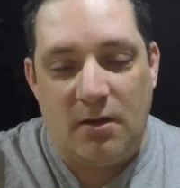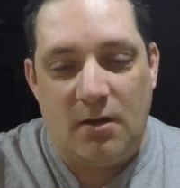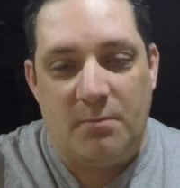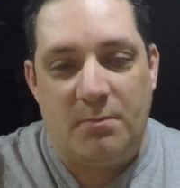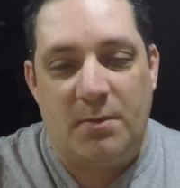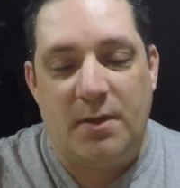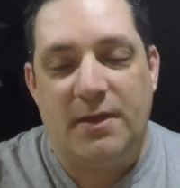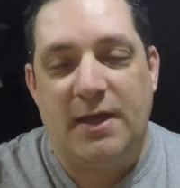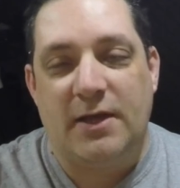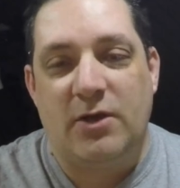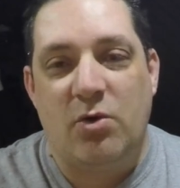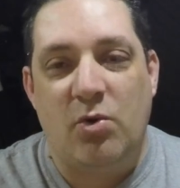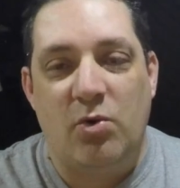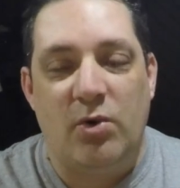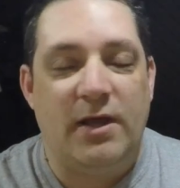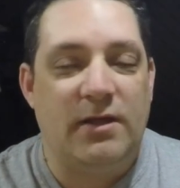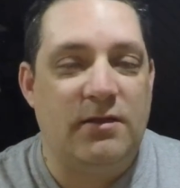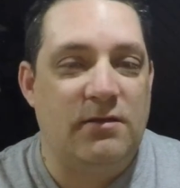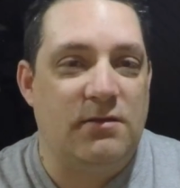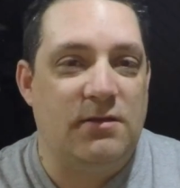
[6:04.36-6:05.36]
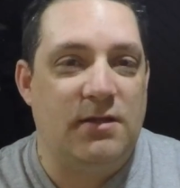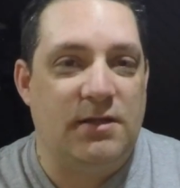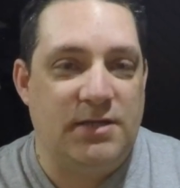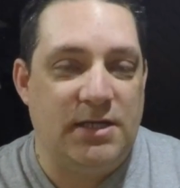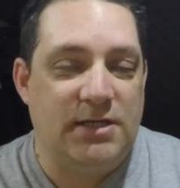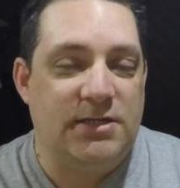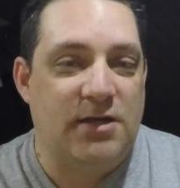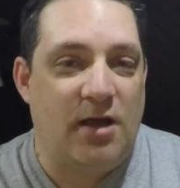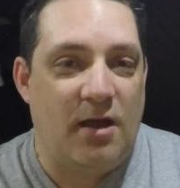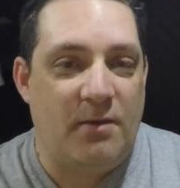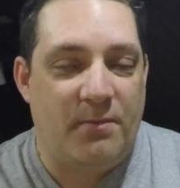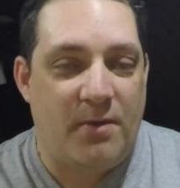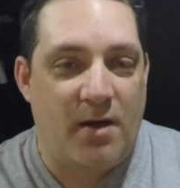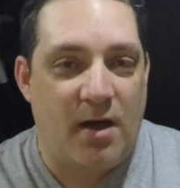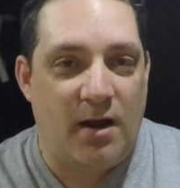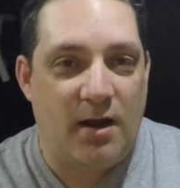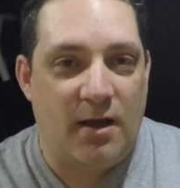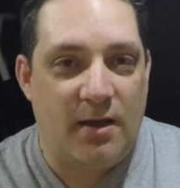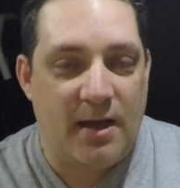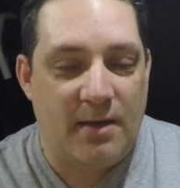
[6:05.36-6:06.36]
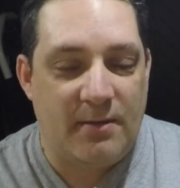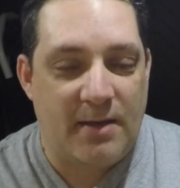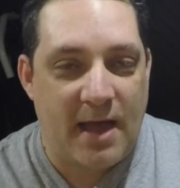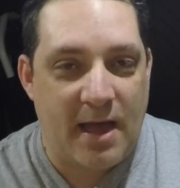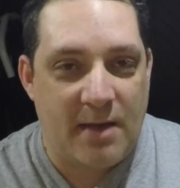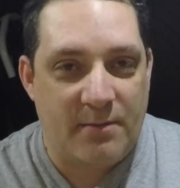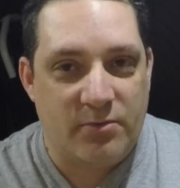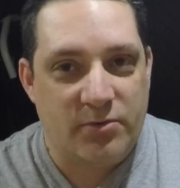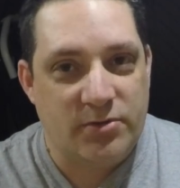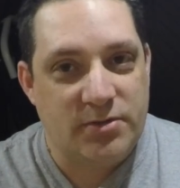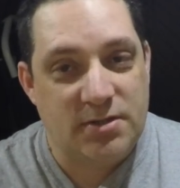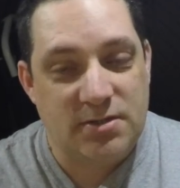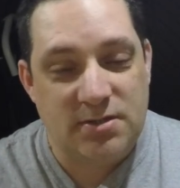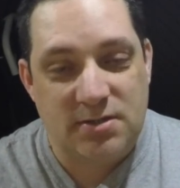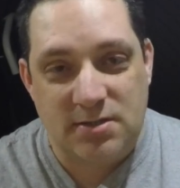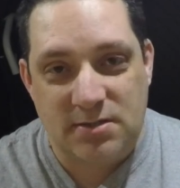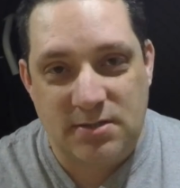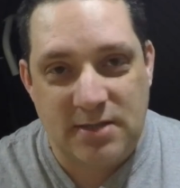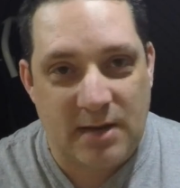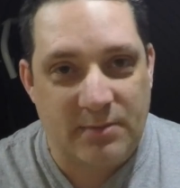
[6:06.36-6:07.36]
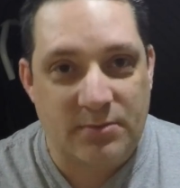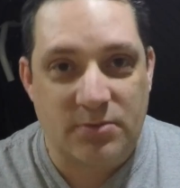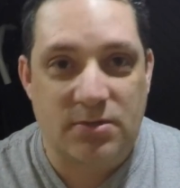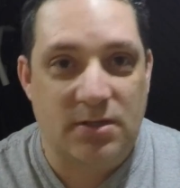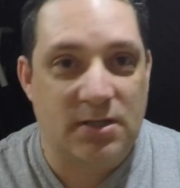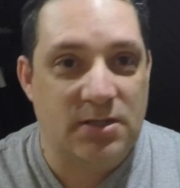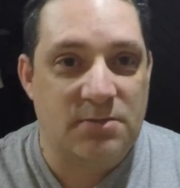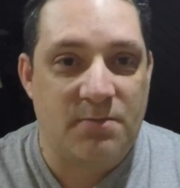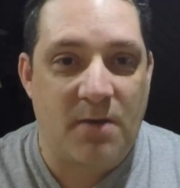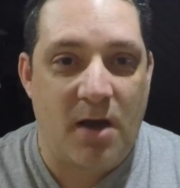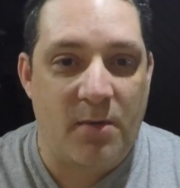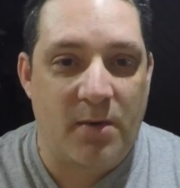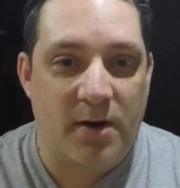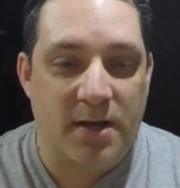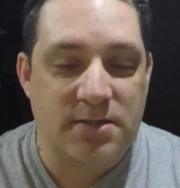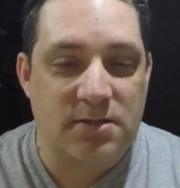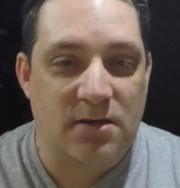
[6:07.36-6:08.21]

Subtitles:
but they call it the DJI Pilot app, which is the same as the Inspire 1 is.